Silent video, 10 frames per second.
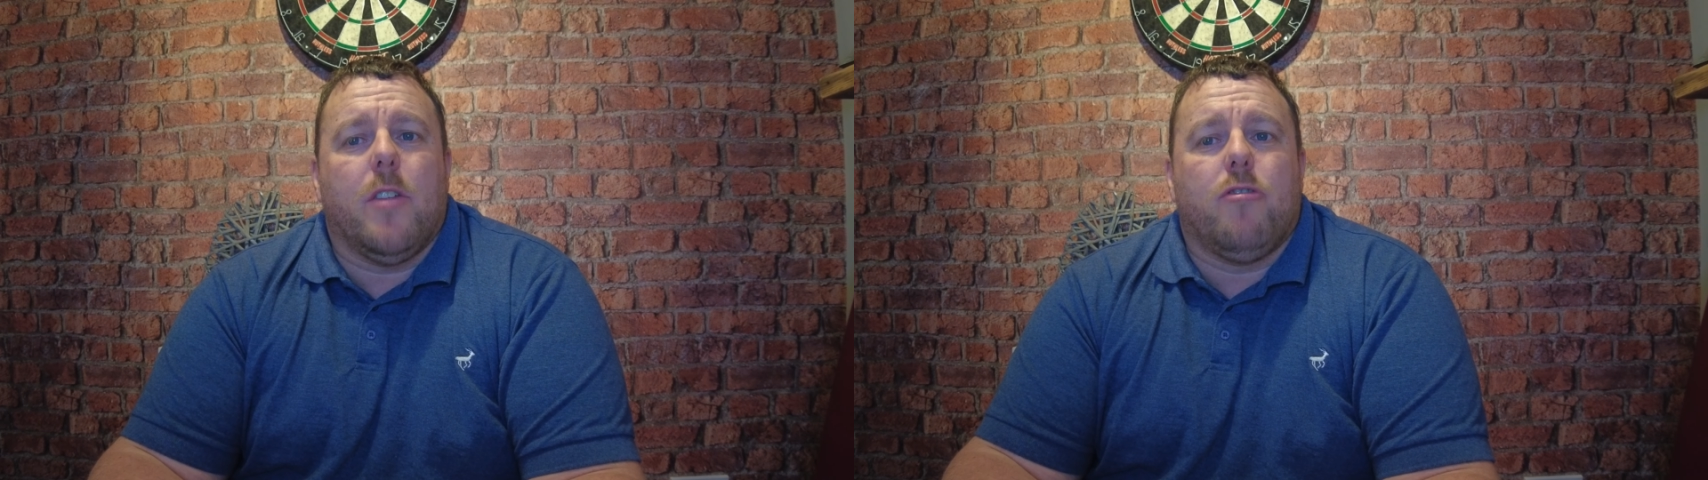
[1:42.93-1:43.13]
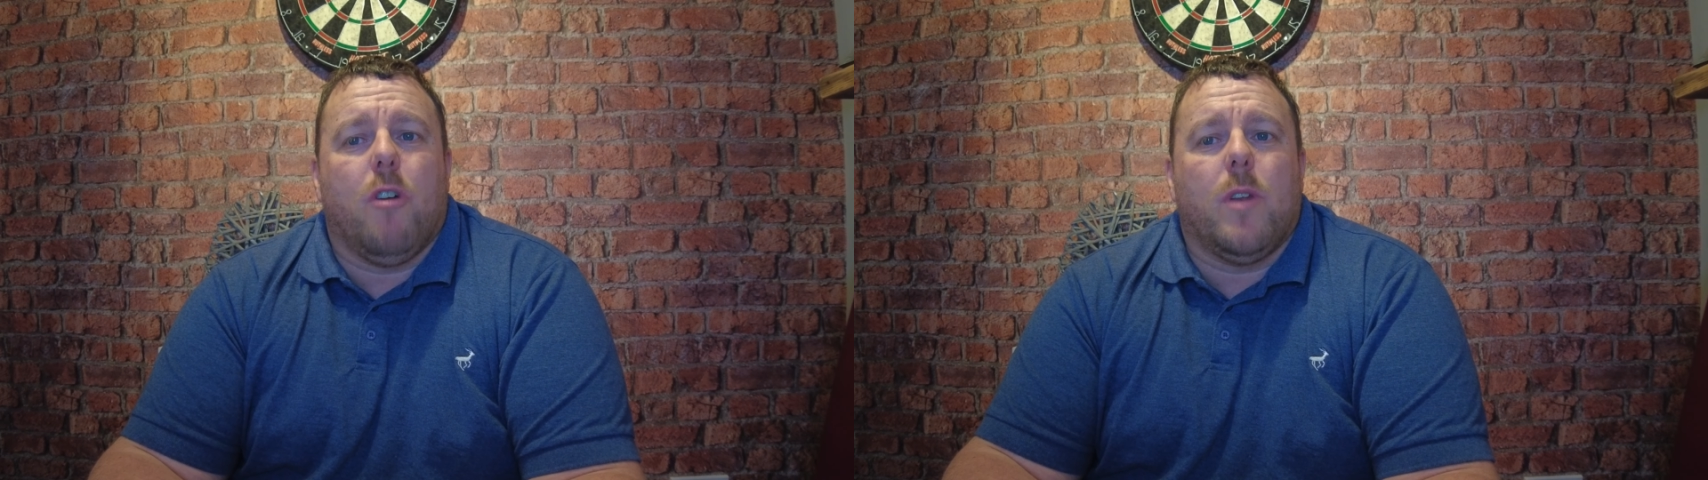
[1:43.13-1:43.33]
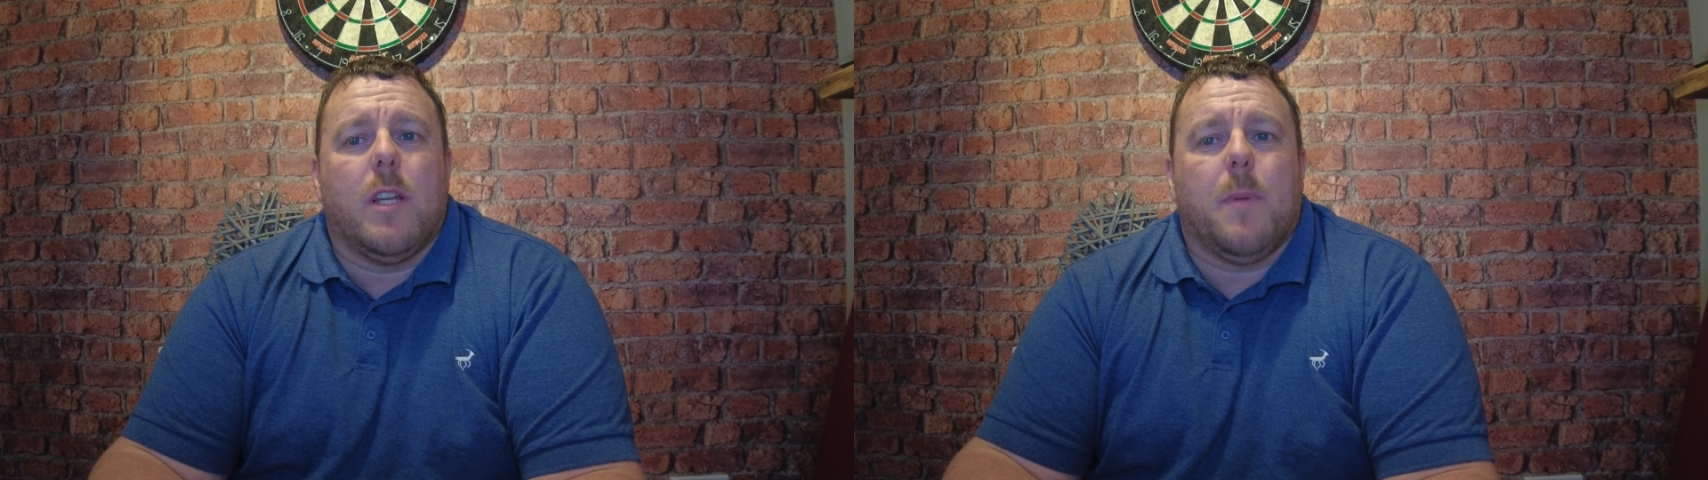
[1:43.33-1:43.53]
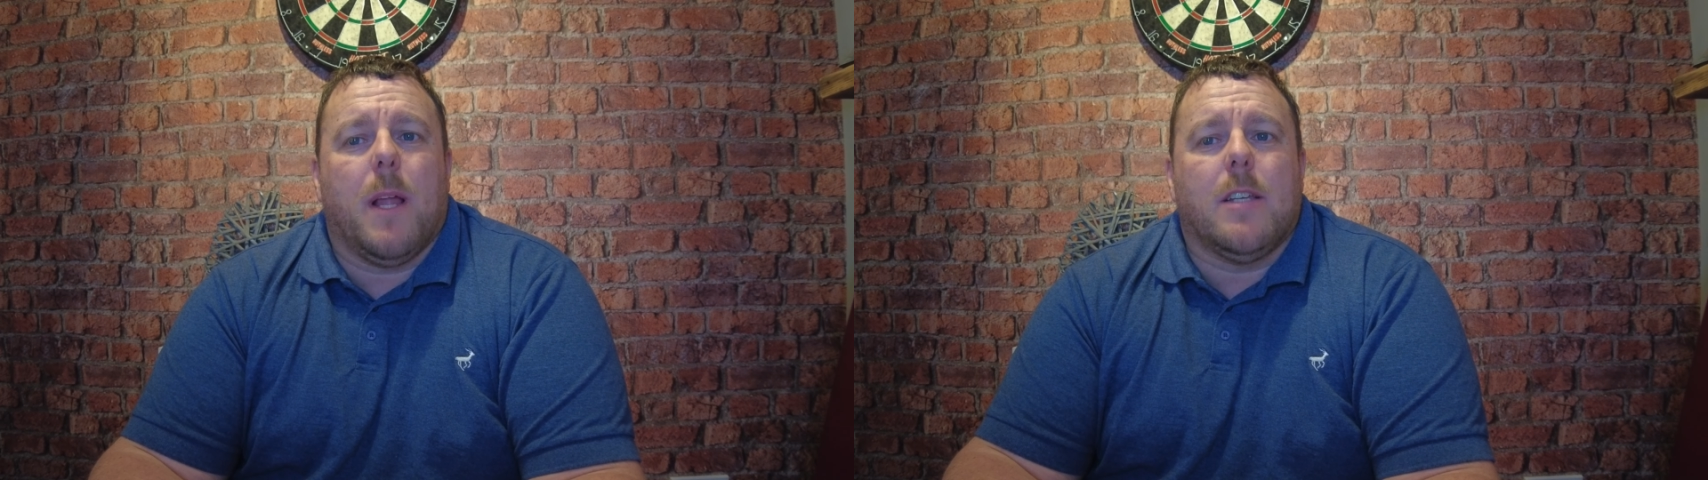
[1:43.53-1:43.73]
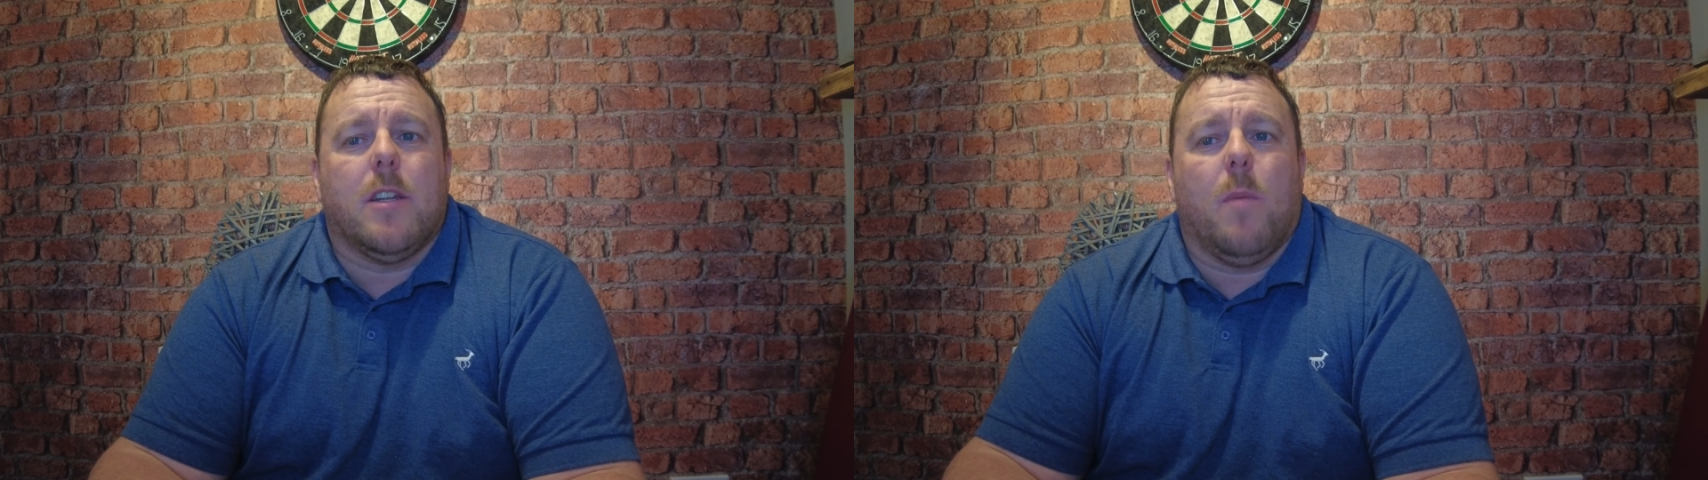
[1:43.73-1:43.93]
drone
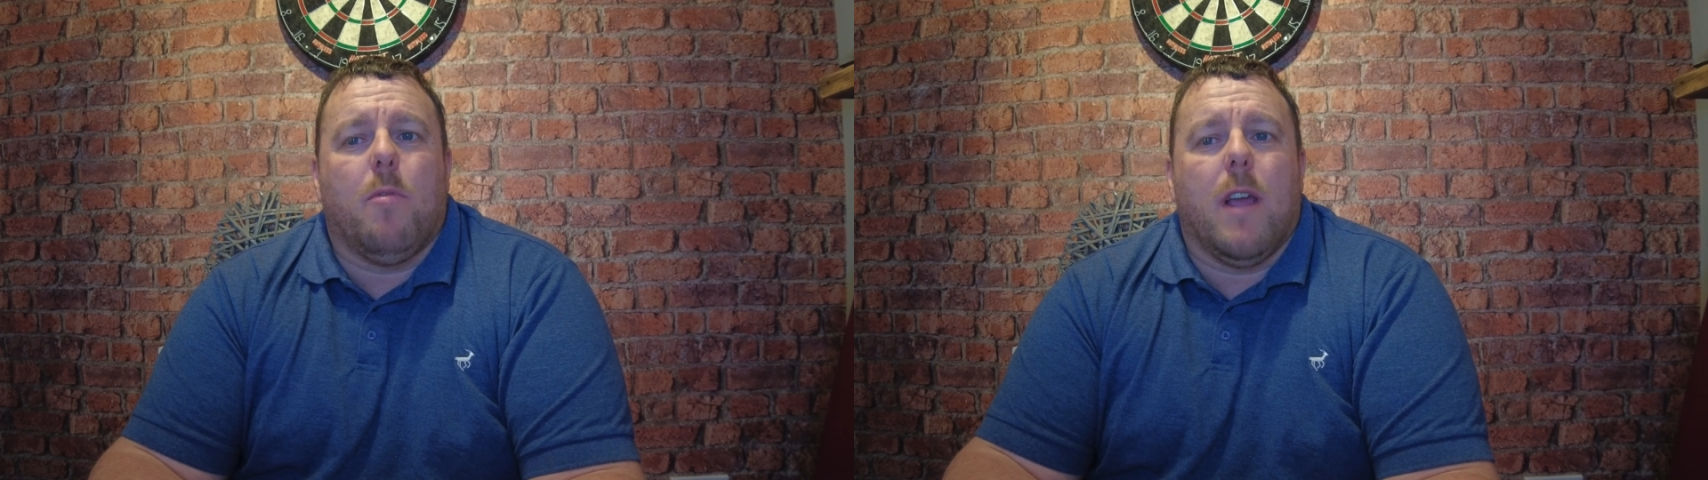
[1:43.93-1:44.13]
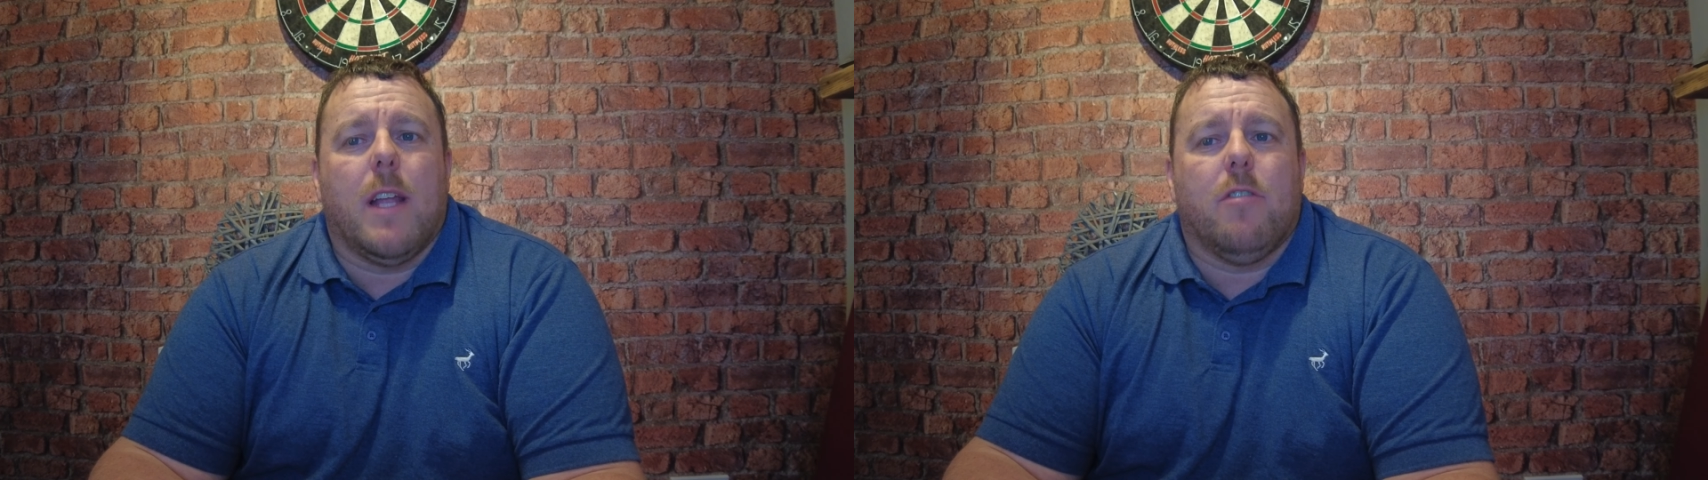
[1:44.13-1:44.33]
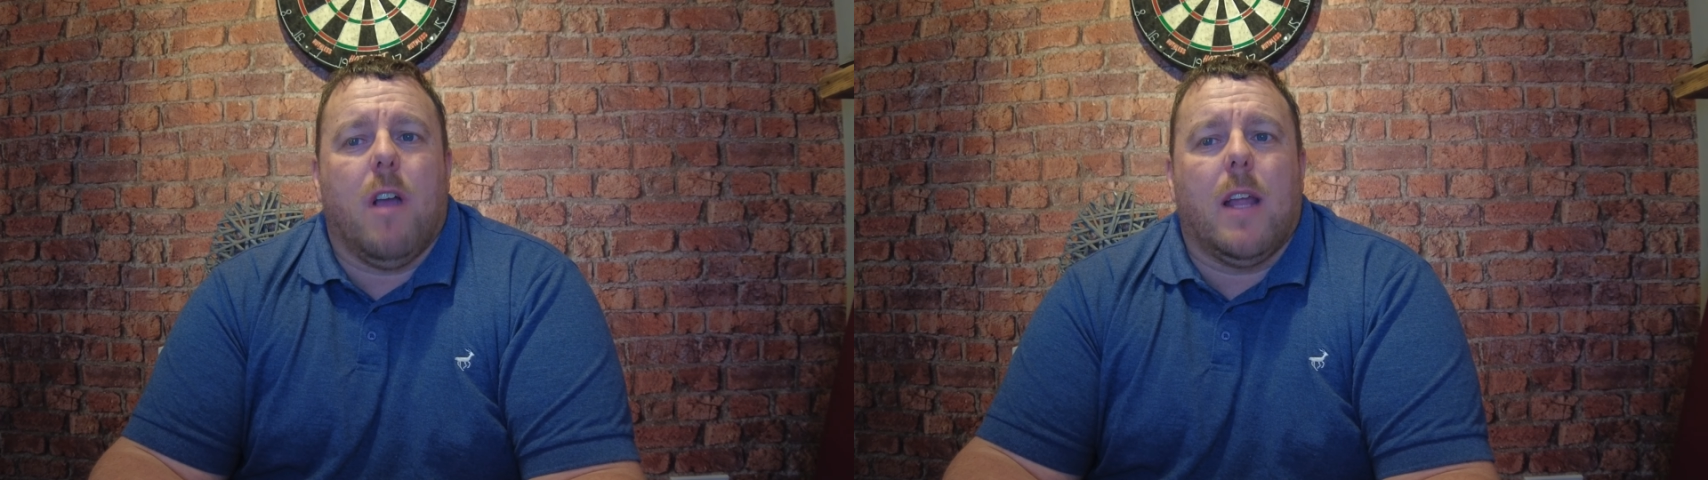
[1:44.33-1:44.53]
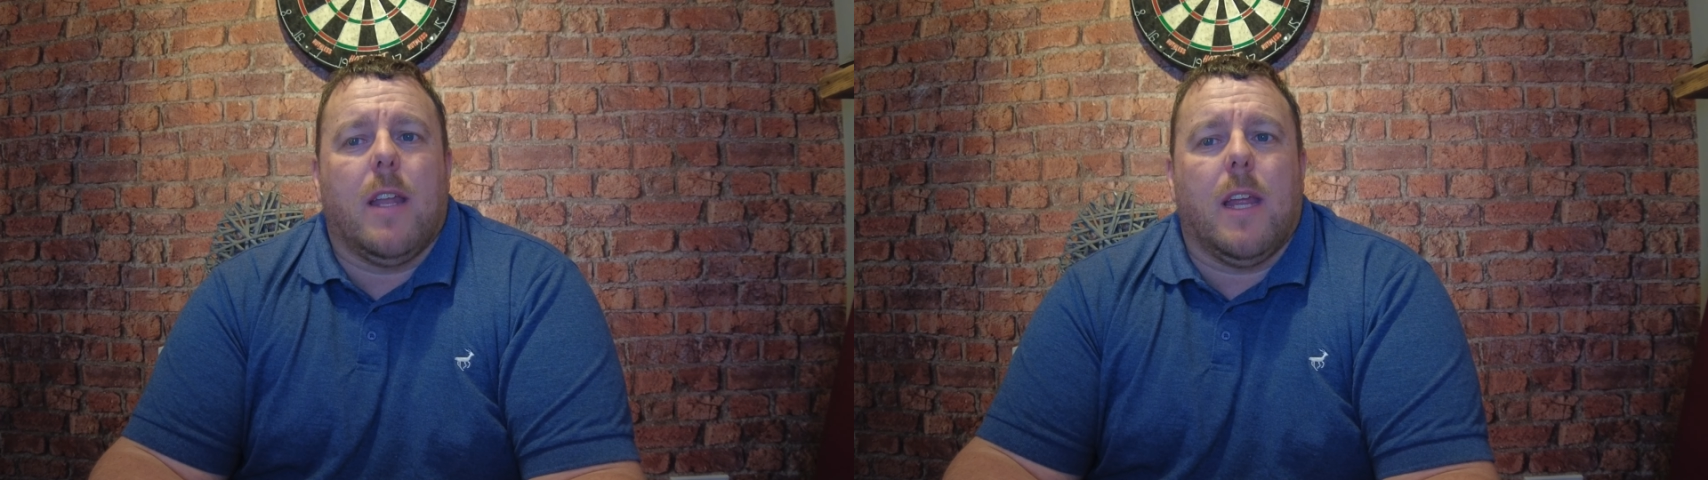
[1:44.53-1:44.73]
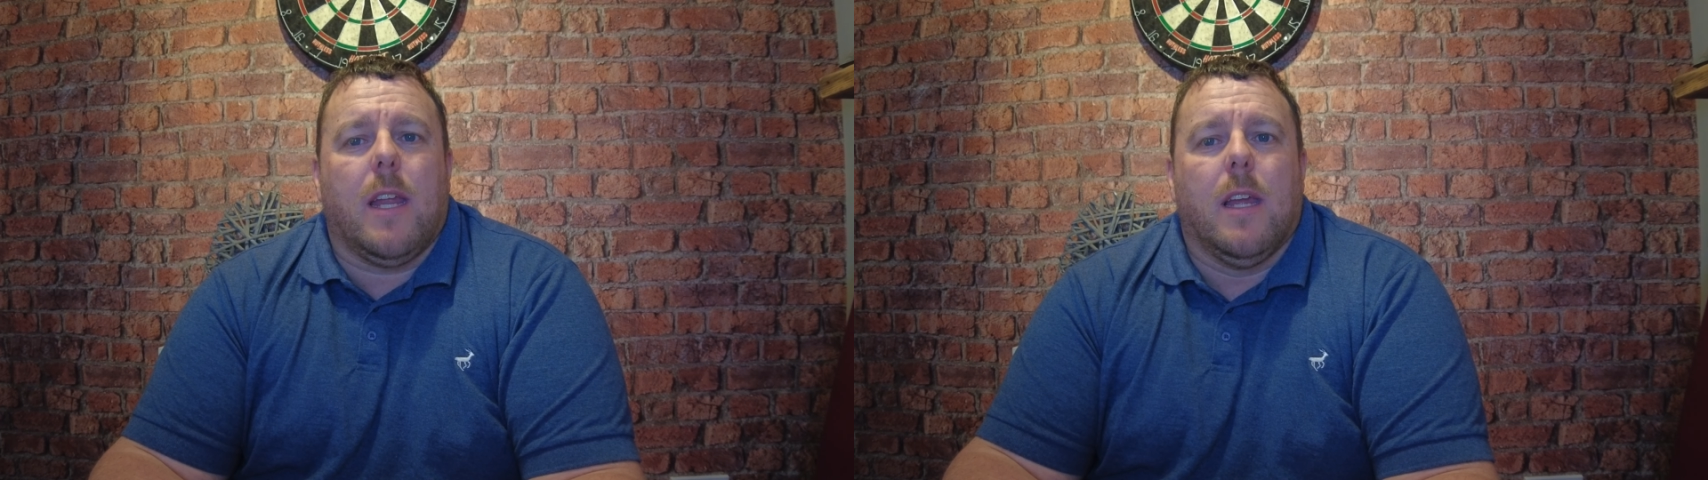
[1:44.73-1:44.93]
displays an operator
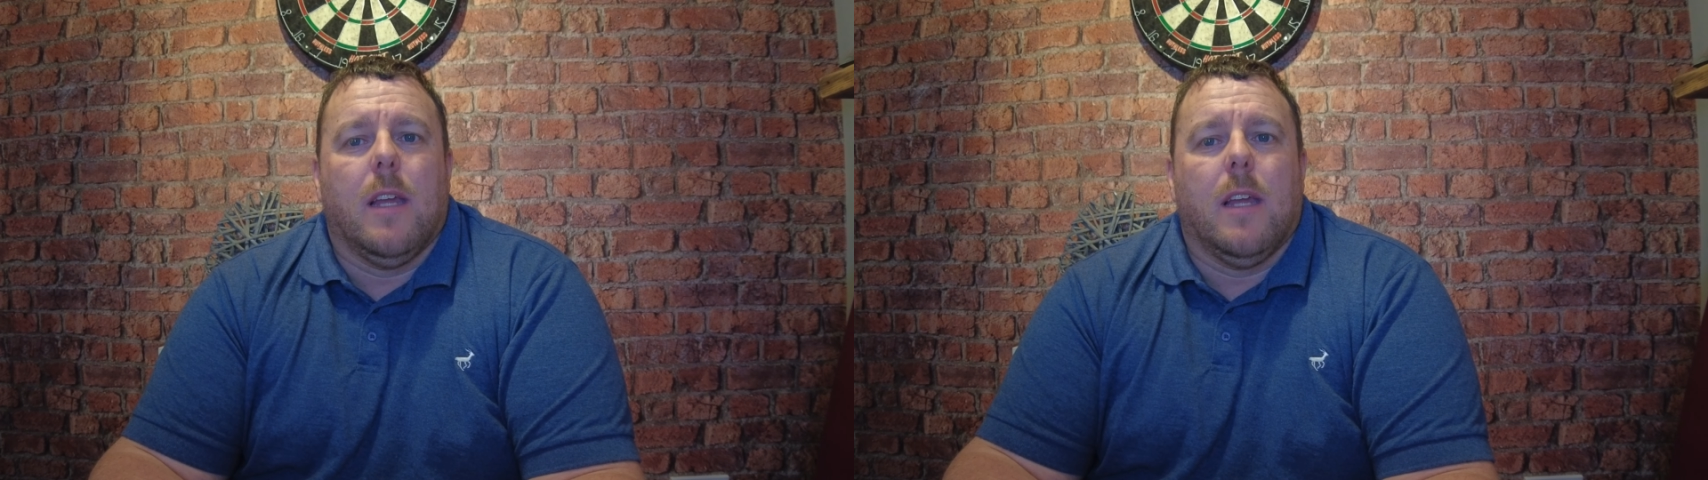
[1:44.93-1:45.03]
ID.